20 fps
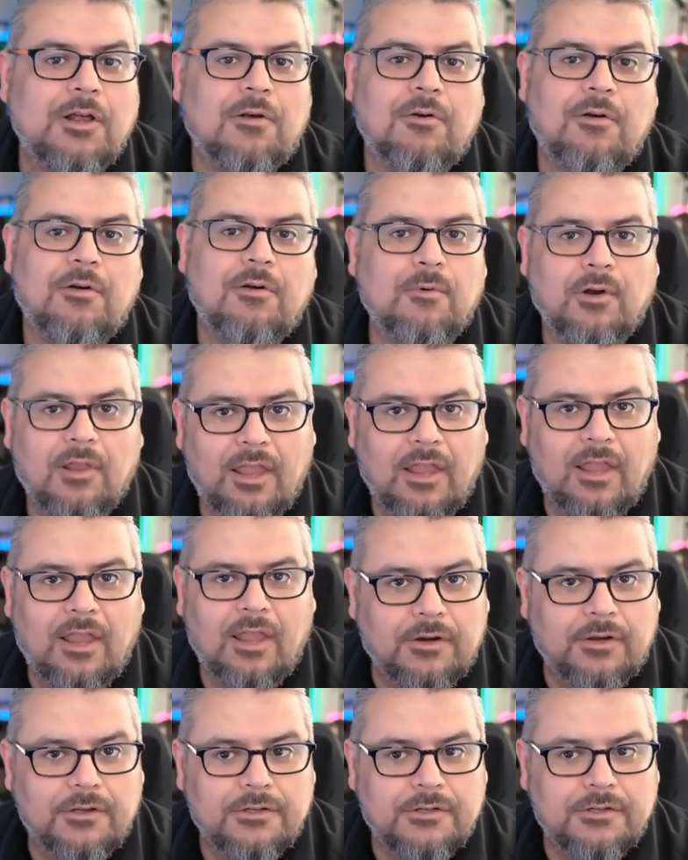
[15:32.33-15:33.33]
more
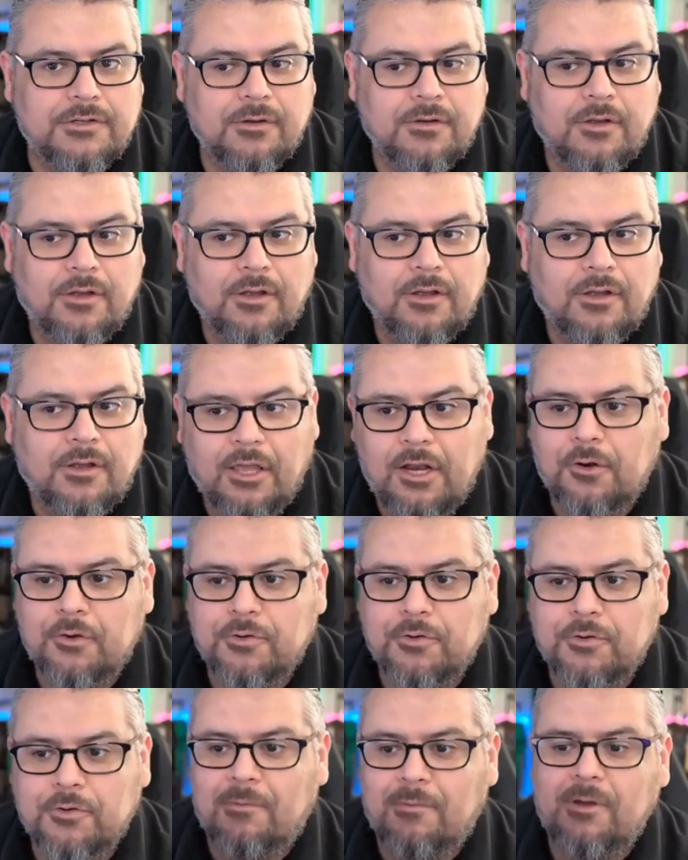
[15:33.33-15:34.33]
leverage.
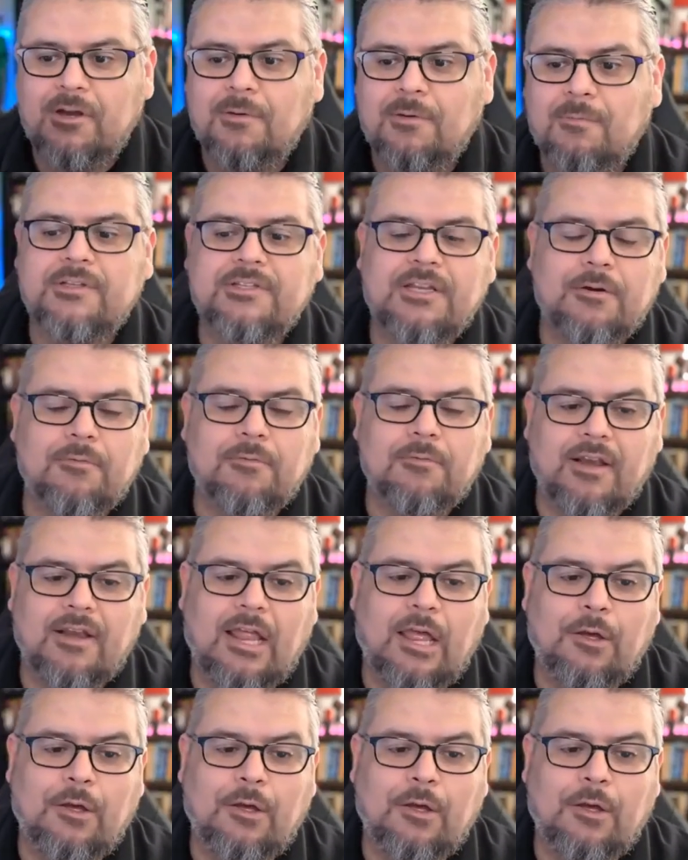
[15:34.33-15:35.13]
Drop me a number 10 right now.